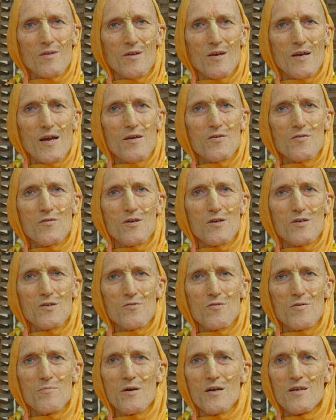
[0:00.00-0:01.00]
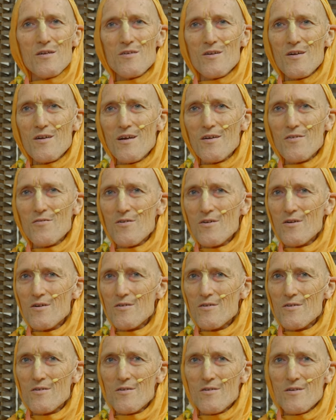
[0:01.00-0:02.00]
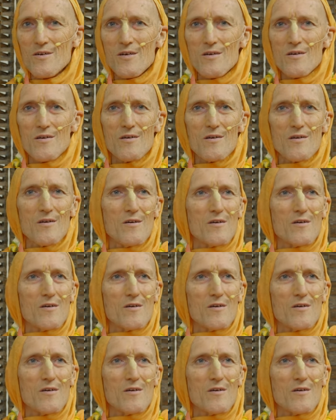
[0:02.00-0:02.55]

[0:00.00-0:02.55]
The atheist remains an atheist, the